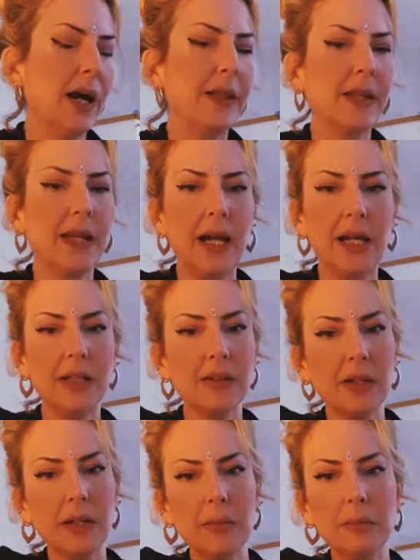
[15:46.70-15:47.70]
And then I had
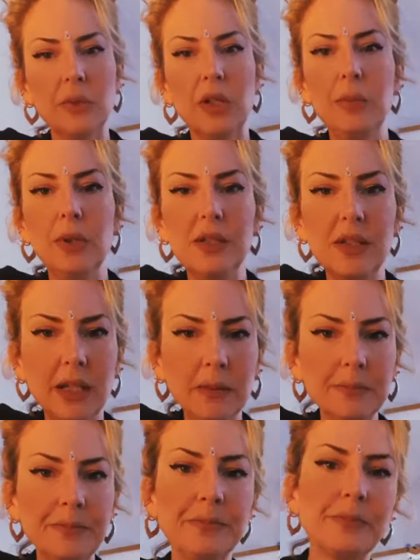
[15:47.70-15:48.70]
um,
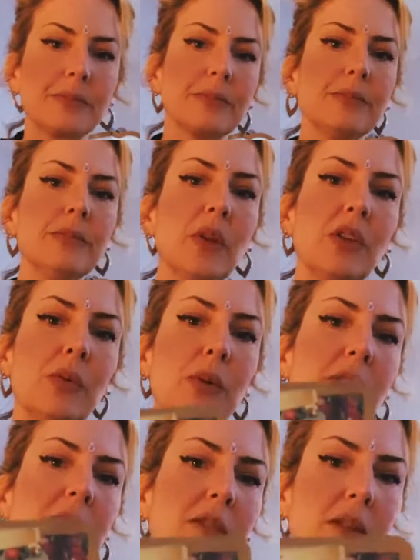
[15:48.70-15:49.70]
community so we've
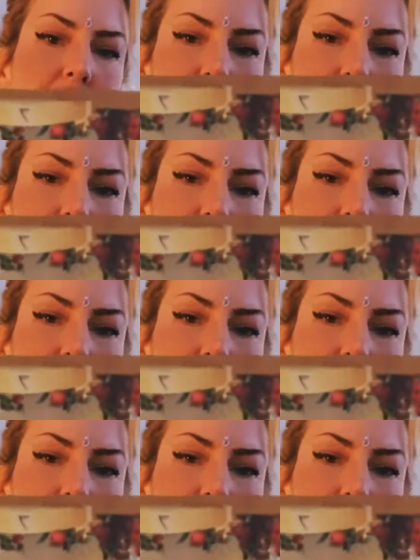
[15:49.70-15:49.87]
got this